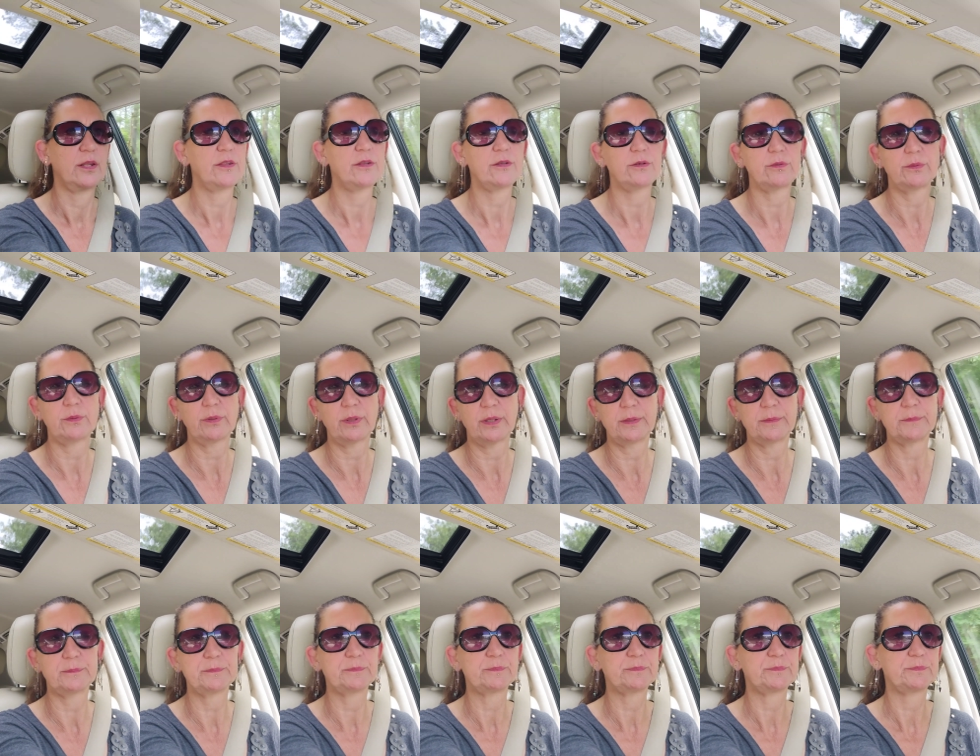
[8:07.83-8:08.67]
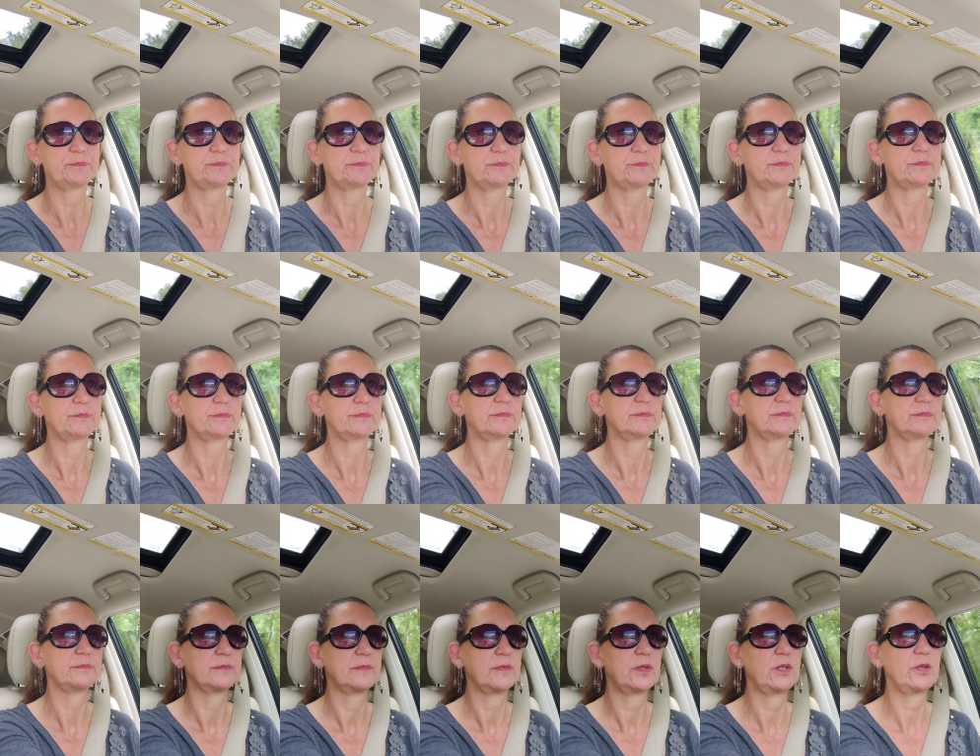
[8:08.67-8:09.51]
through um,
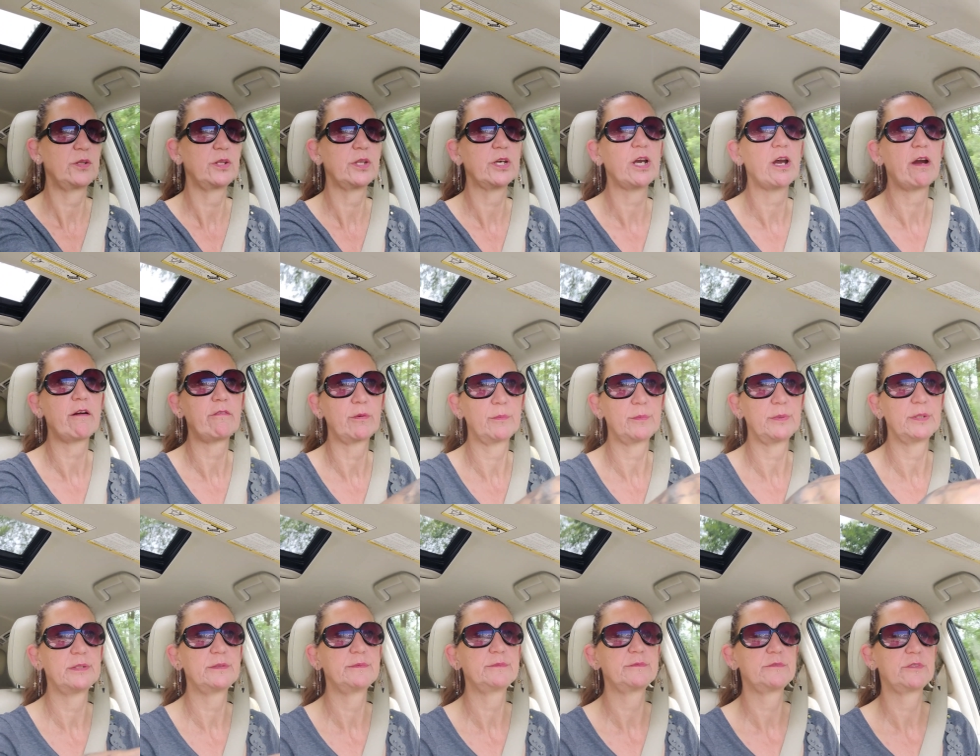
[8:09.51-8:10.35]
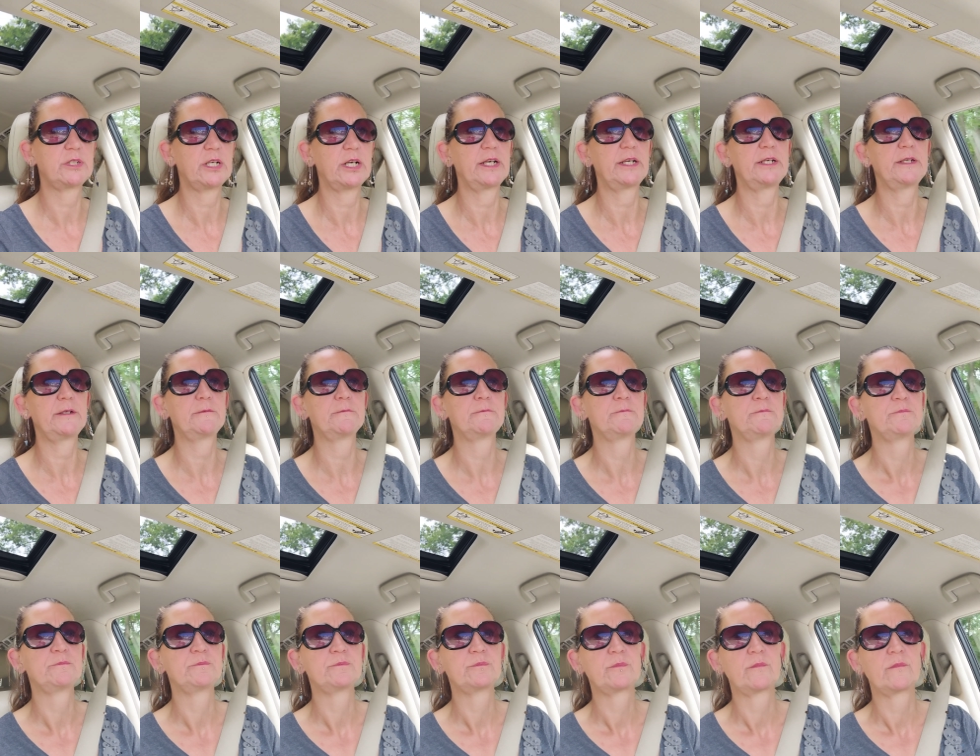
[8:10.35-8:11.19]
through the government, right?
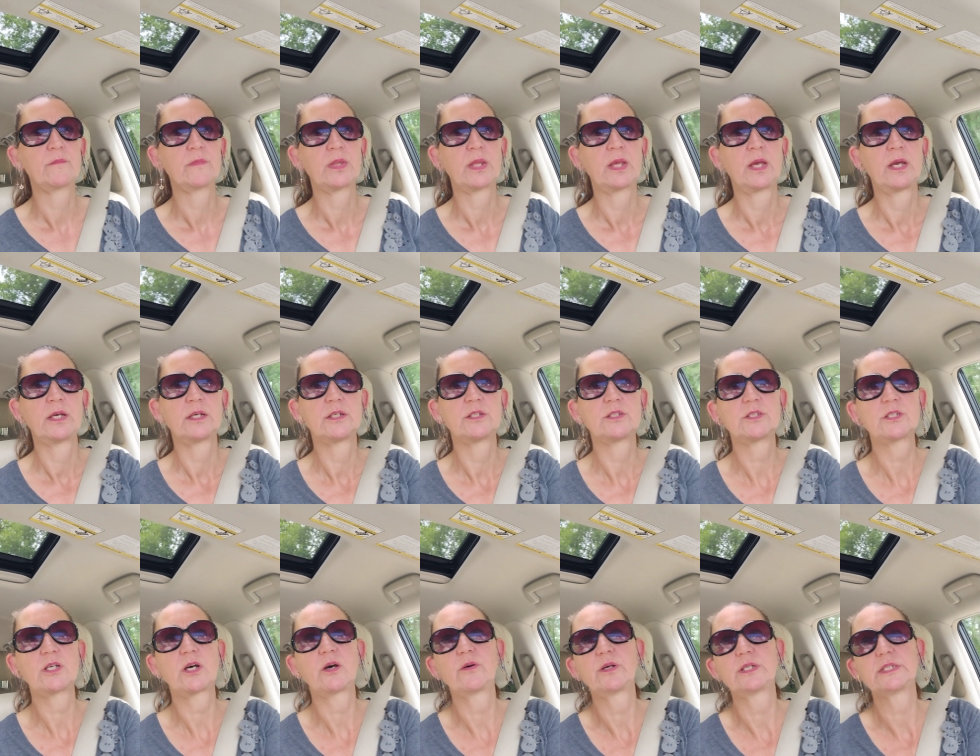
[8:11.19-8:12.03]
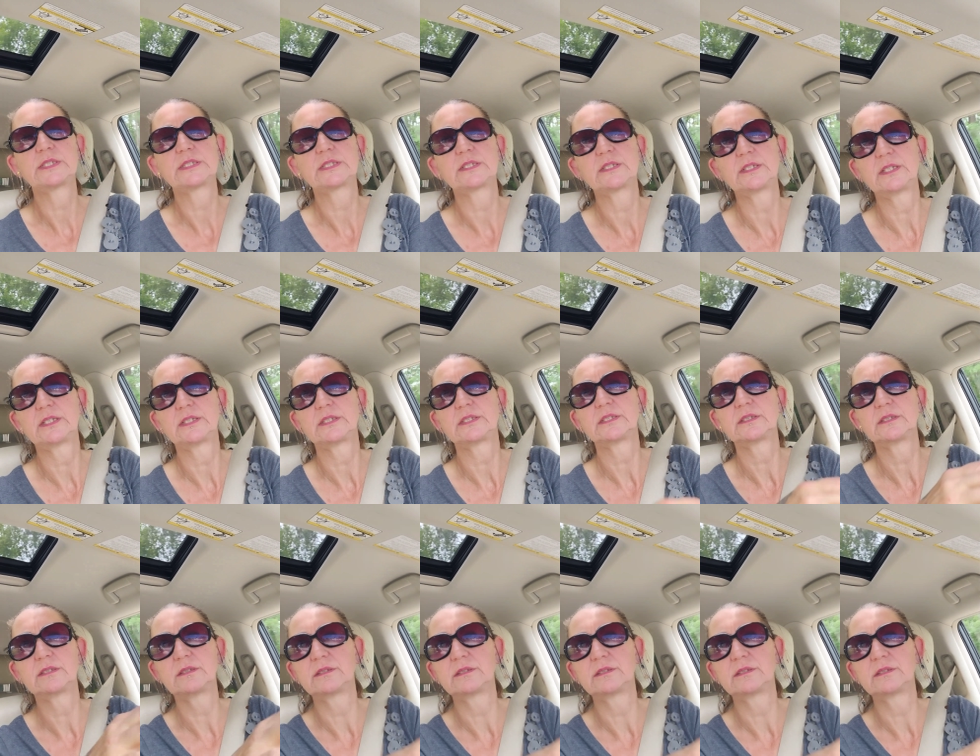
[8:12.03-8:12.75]
So it's it